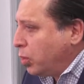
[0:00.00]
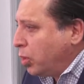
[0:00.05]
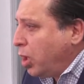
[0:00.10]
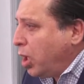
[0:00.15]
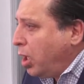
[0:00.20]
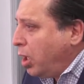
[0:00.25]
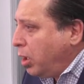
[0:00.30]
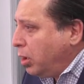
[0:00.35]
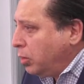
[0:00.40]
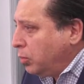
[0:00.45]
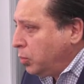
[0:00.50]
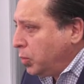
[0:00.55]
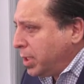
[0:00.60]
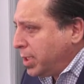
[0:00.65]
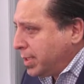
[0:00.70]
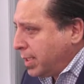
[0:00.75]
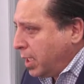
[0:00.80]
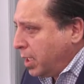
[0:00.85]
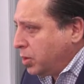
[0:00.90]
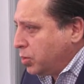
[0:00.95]
were all
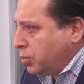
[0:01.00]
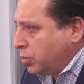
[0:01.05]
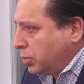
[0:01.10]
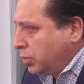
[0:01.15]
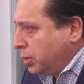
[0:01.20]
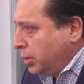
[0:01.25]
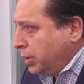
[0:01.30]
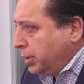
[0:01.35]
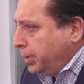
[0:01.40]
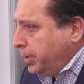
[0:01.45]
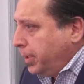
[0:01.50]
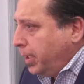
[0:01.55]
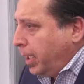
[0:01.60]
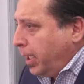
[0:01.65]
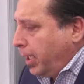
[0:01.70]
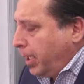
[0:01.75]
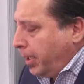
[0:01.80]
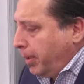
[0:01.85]
rescheduled. Okay.